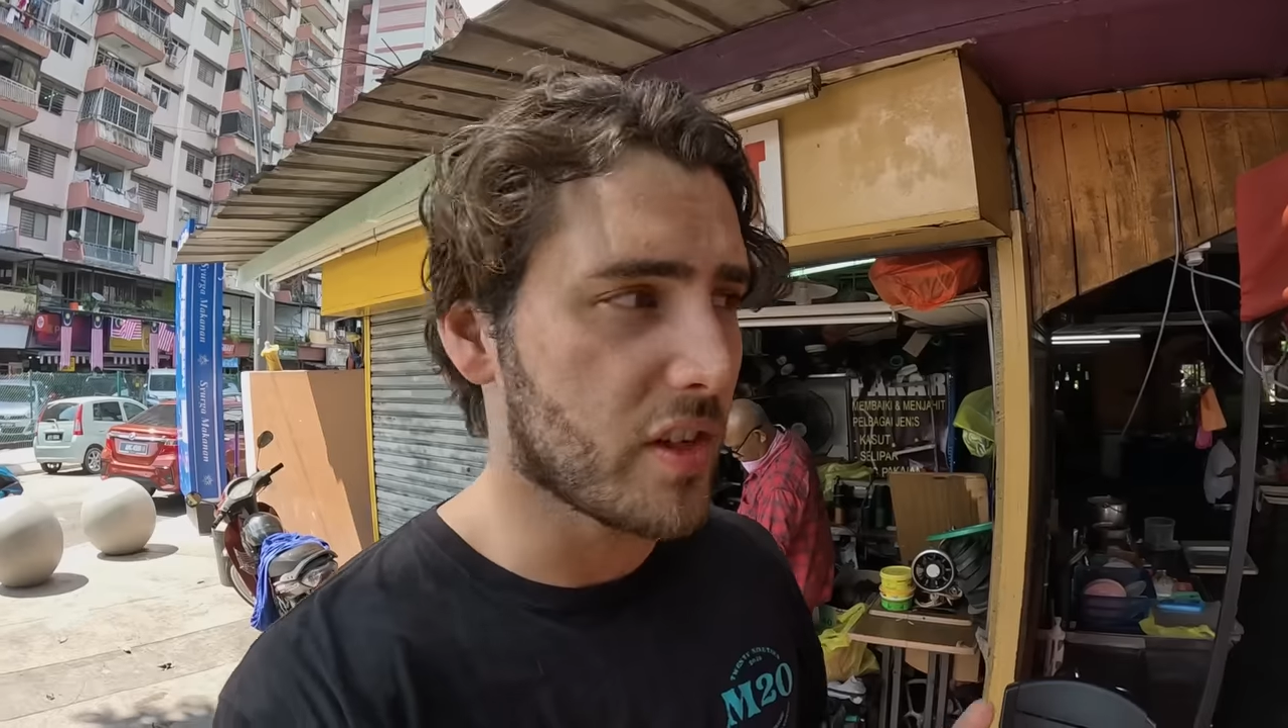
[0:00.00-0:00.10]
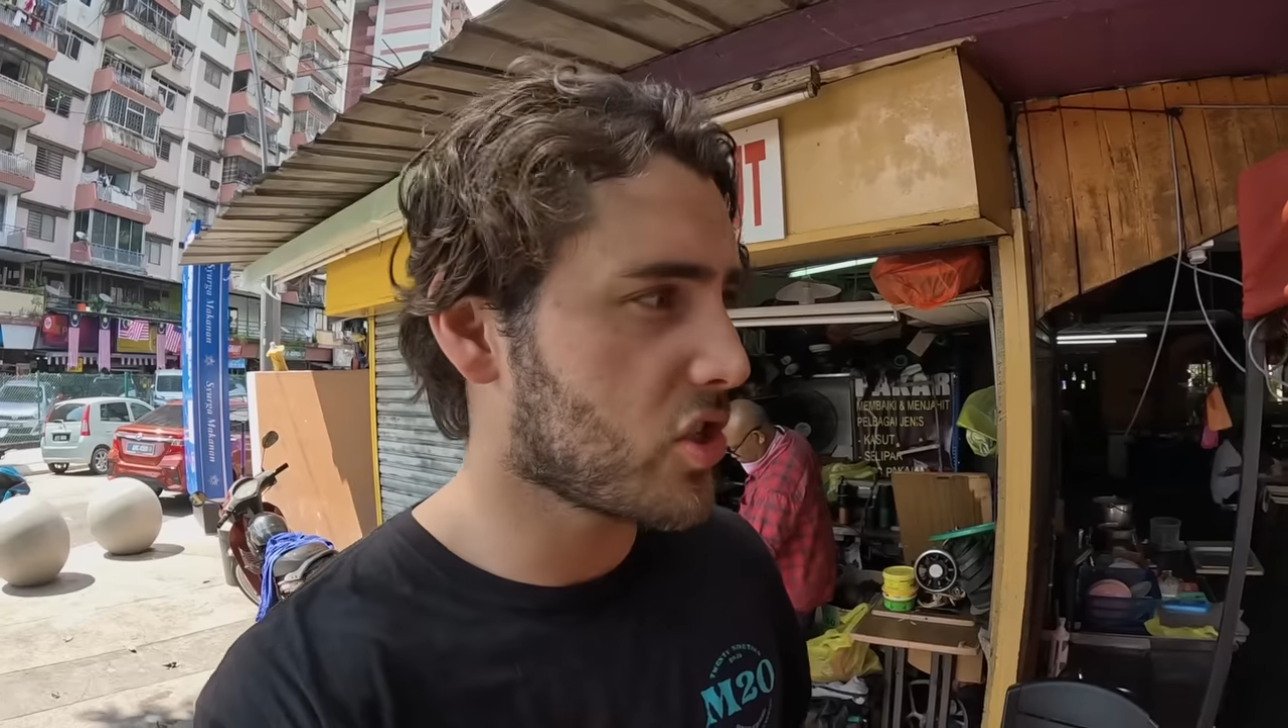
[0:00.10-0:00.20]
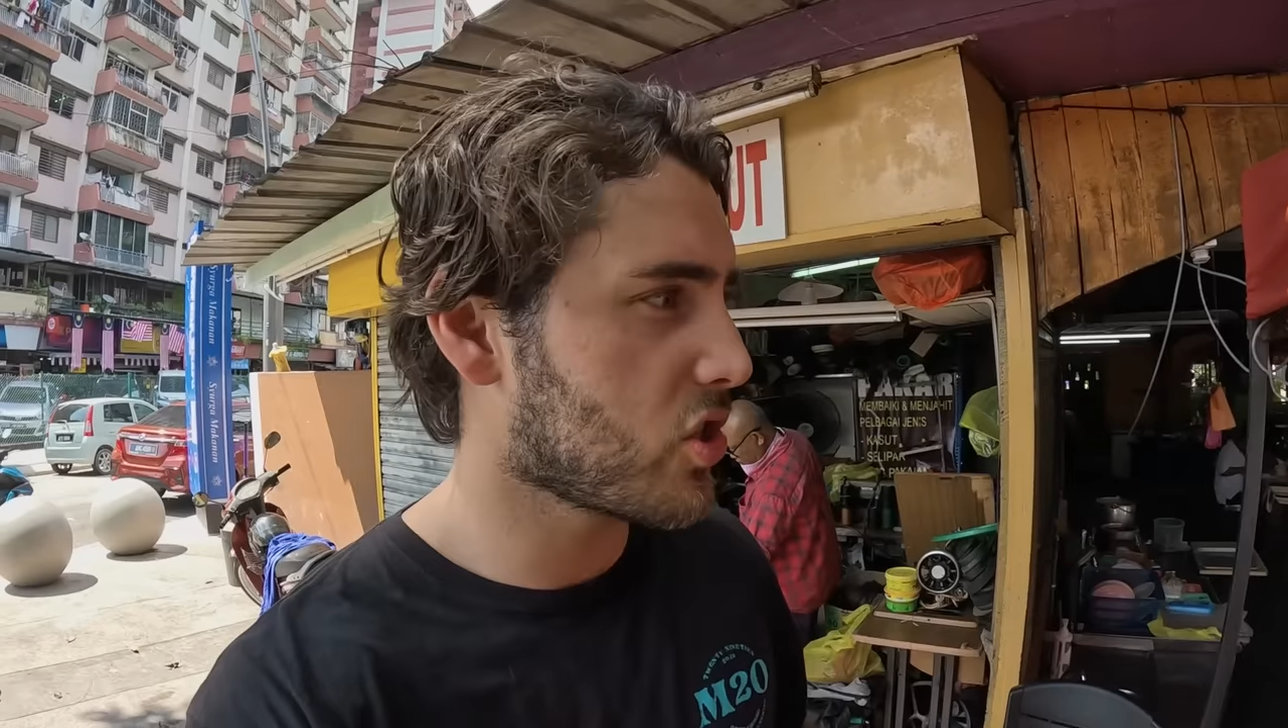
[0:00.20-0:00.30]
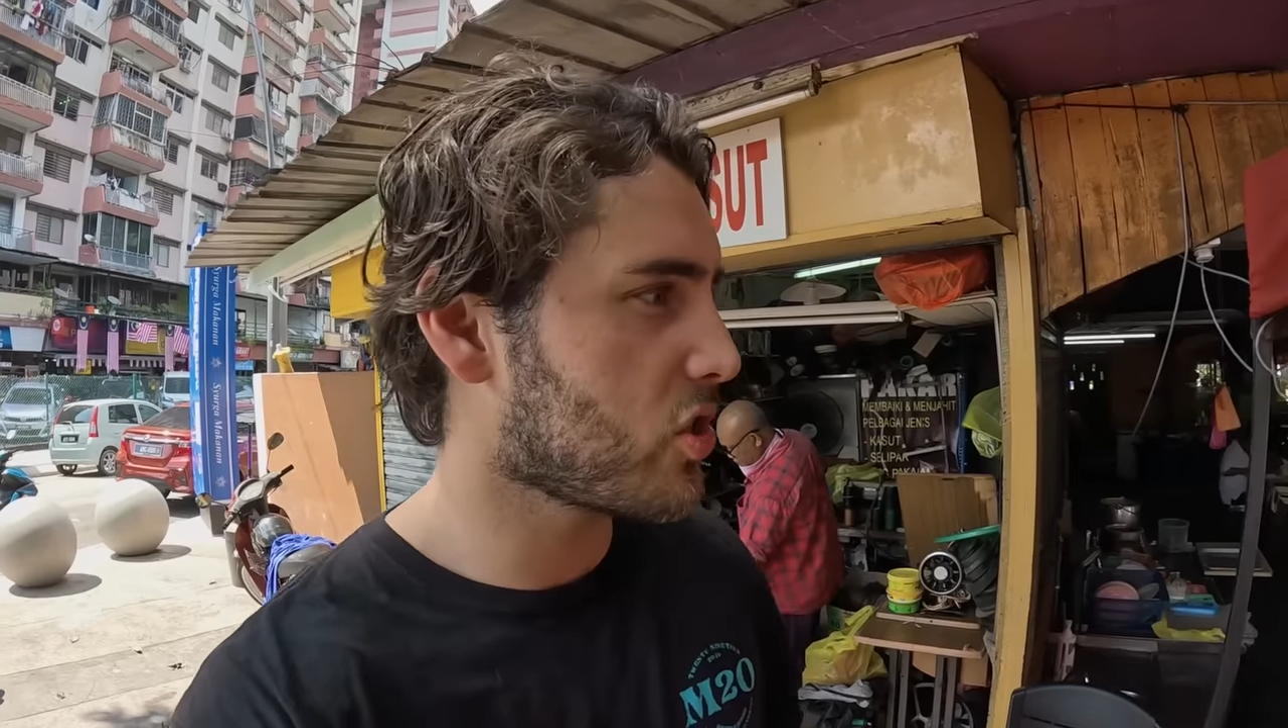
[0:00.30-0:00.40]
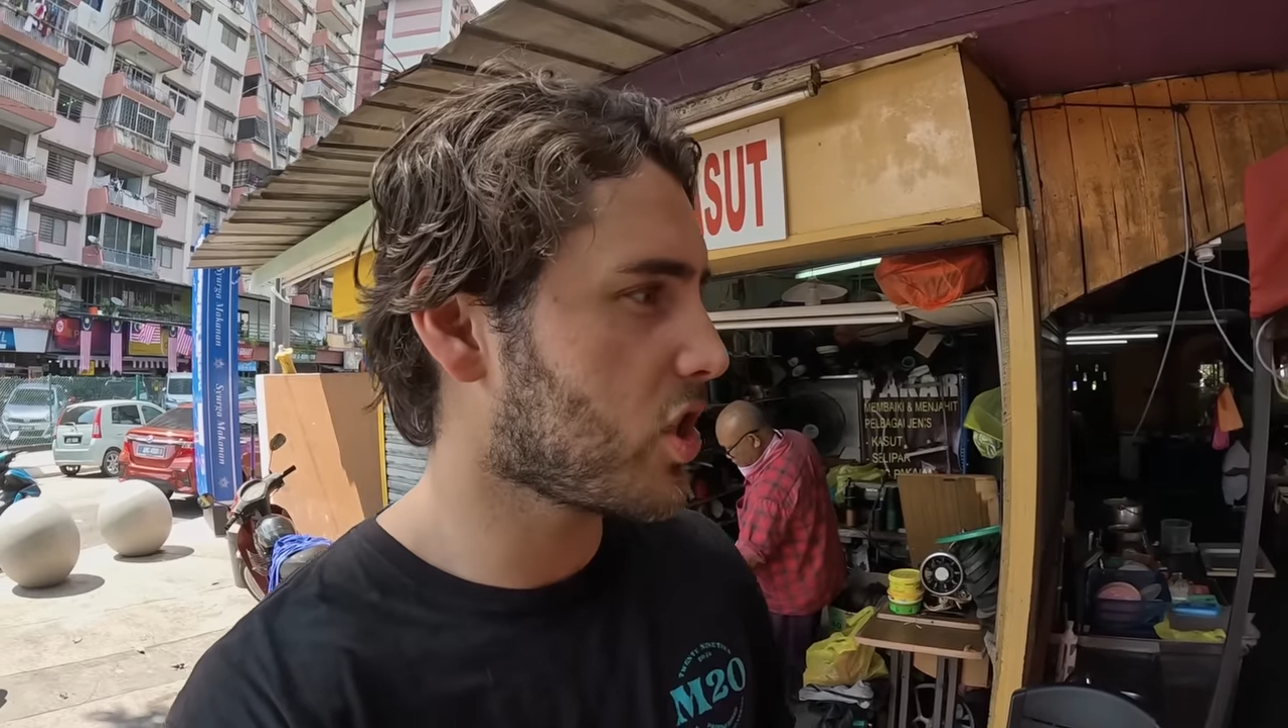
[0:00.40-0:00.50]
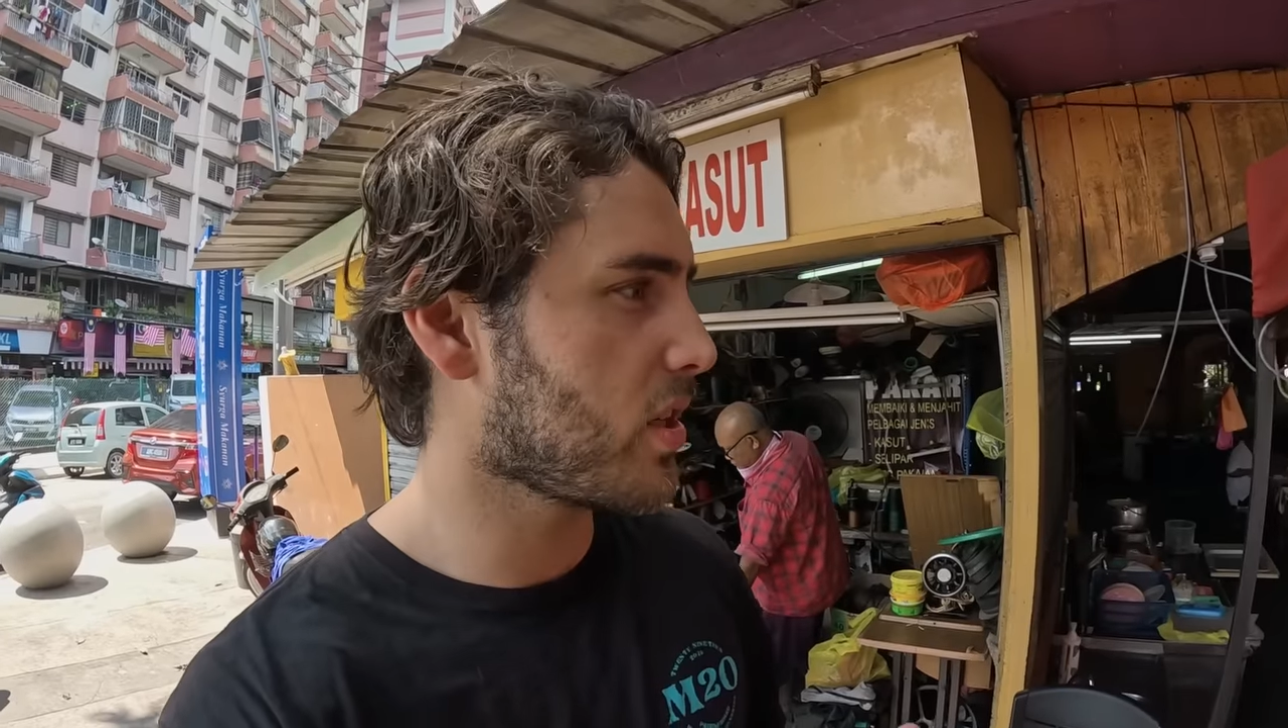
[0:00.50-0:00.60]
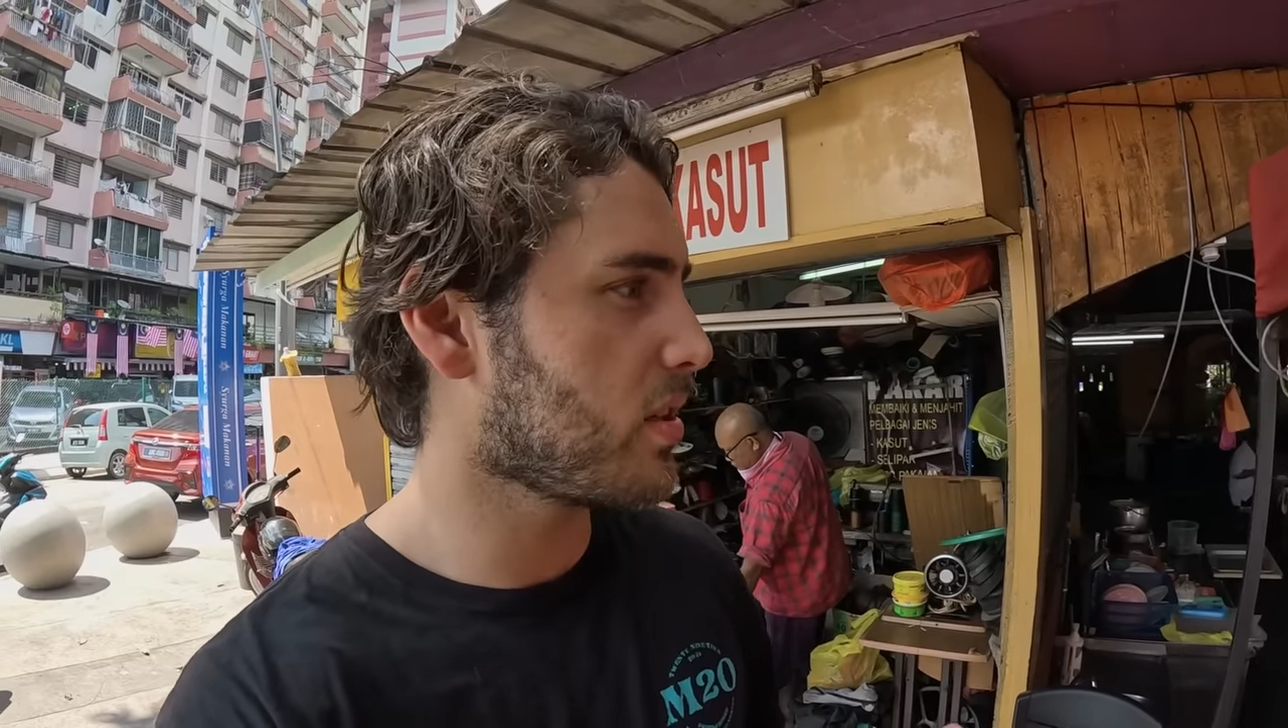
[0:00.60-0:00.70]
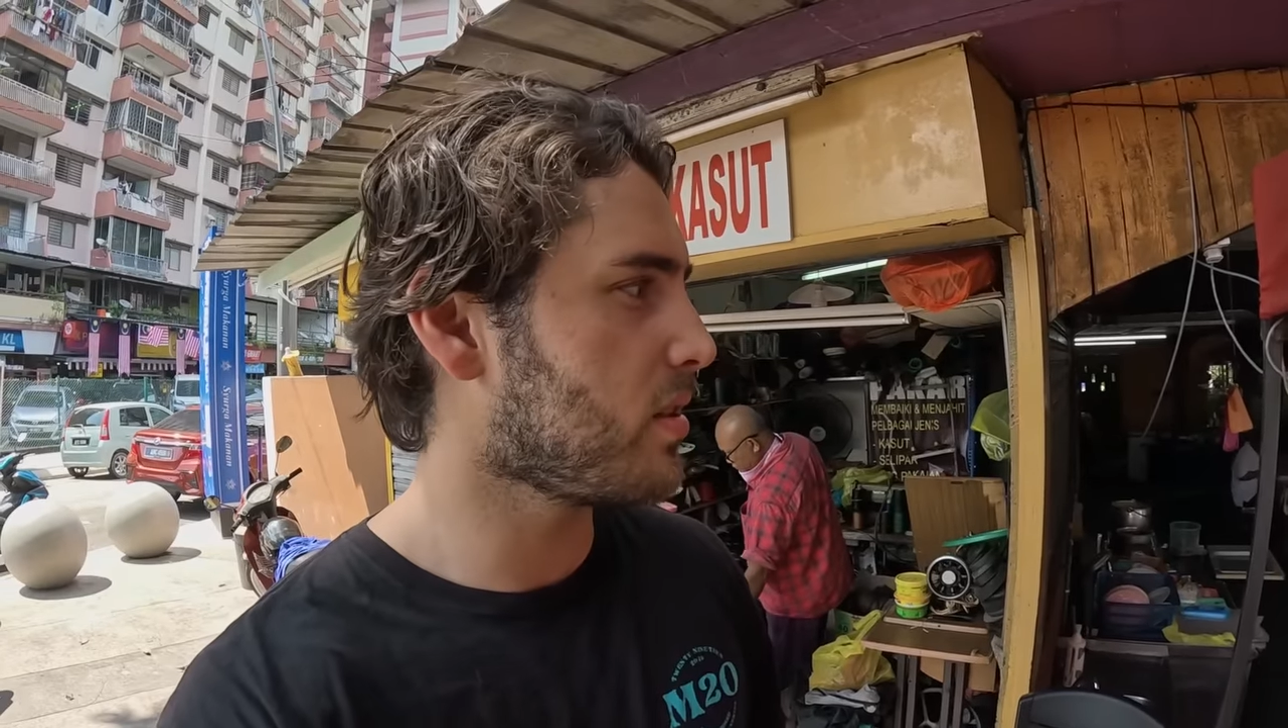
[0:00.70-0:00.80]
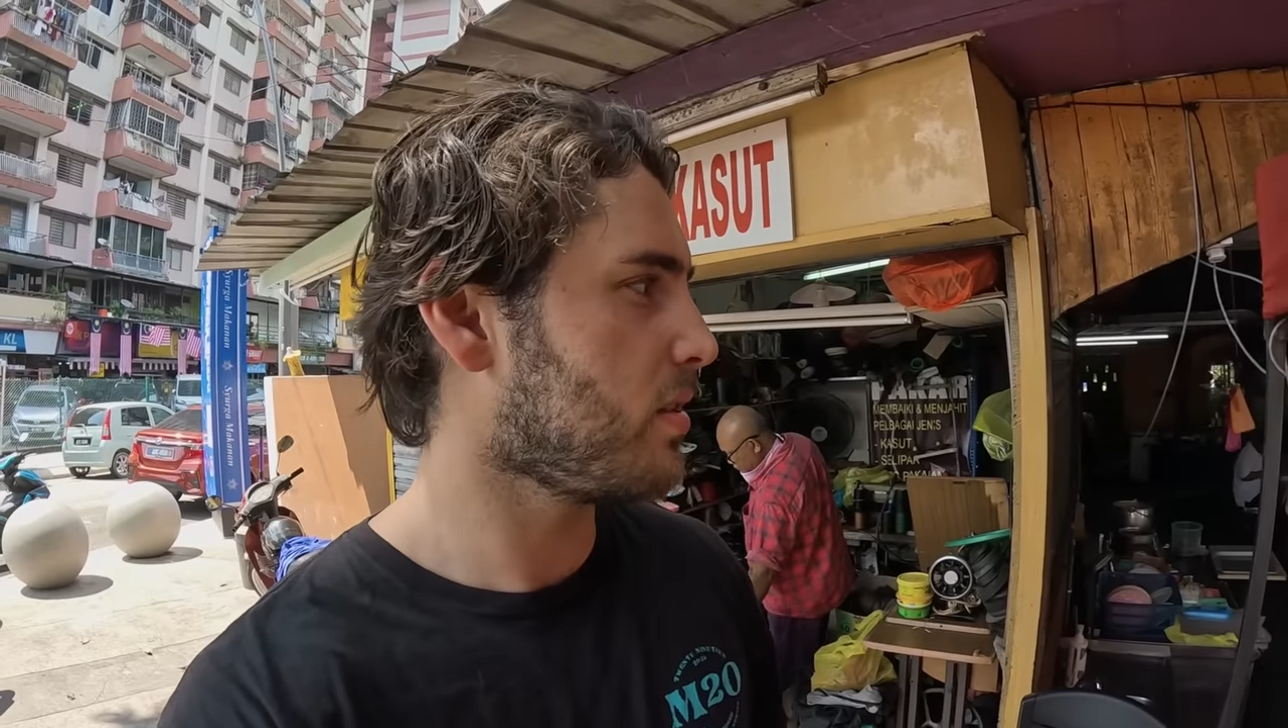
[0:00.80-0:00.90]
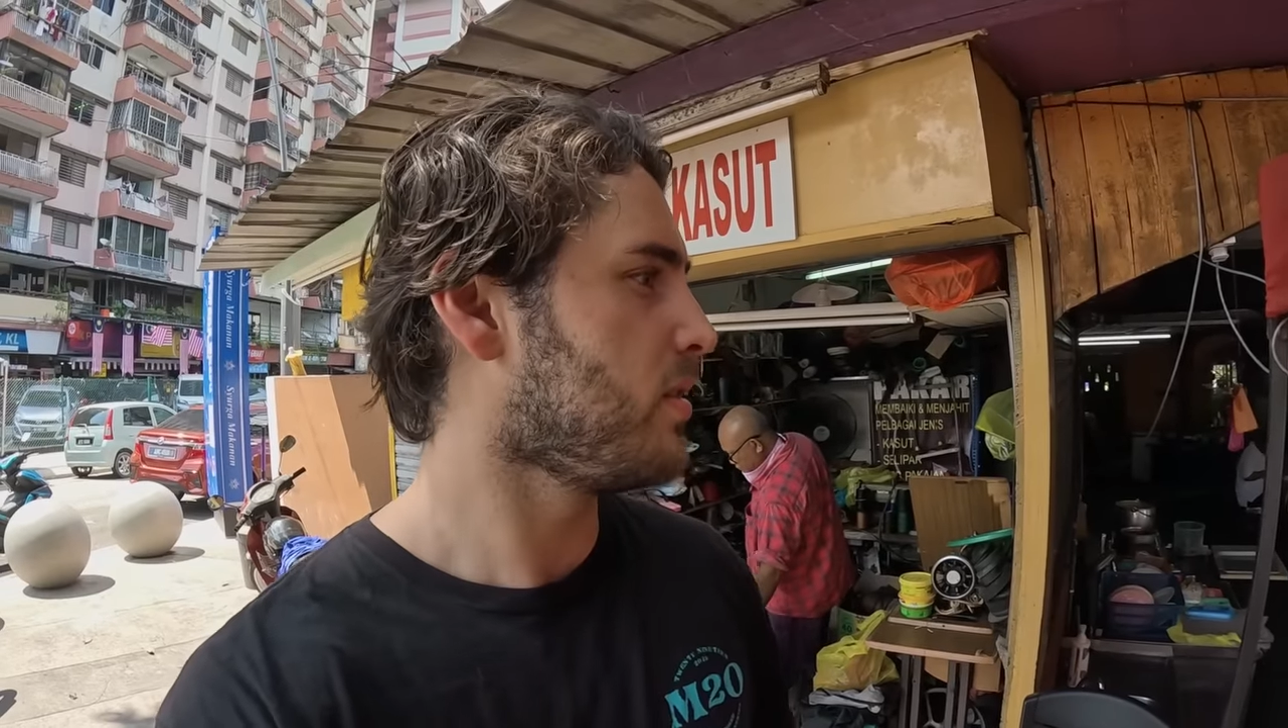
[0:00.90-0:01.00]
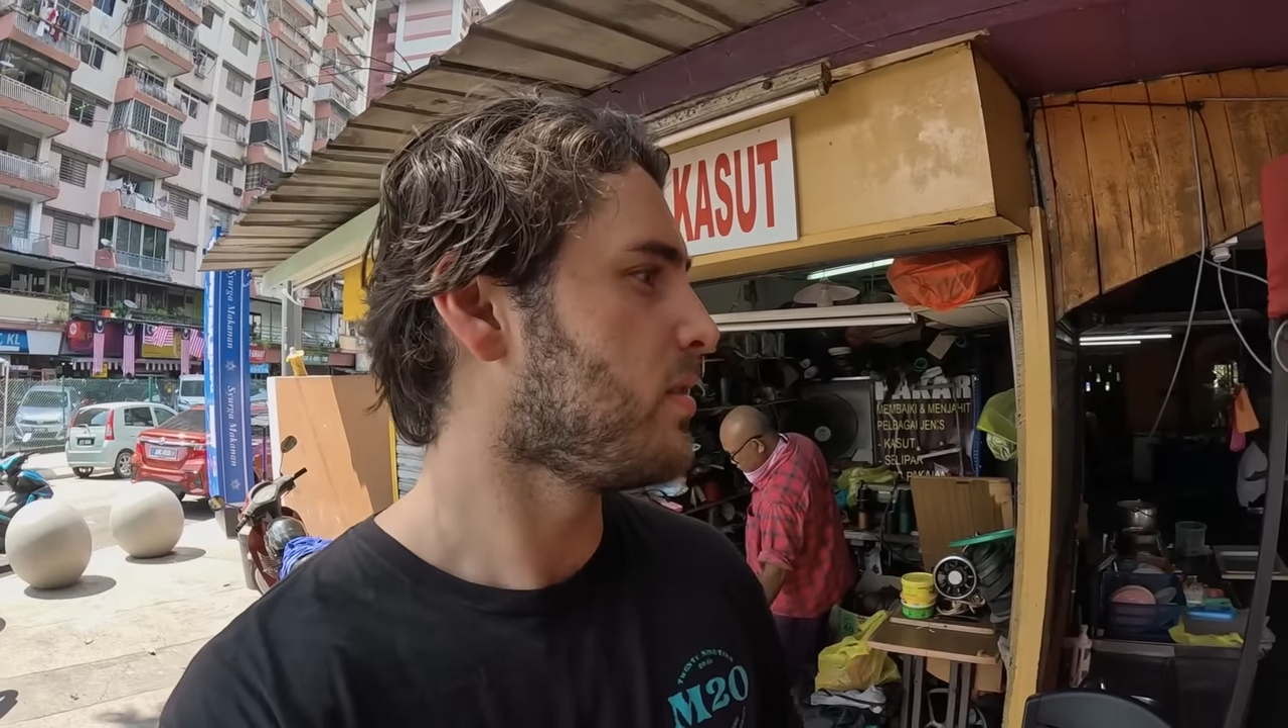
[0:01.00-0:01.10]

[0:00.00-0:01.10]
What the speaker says: fish, chicken,